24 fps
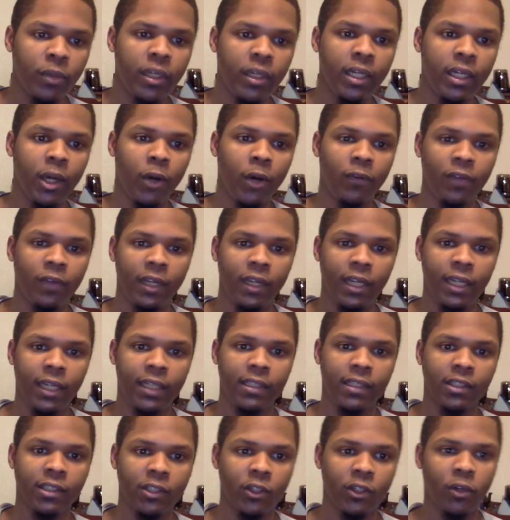Hopefully, he can
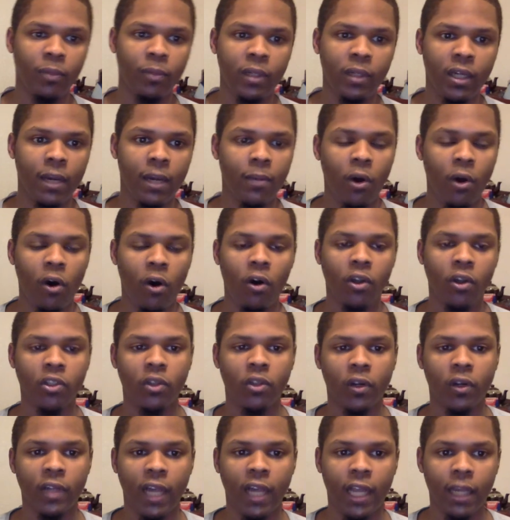still become an all-star
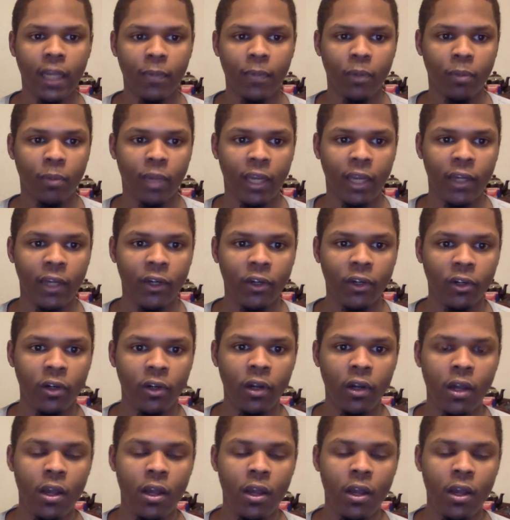caliber player,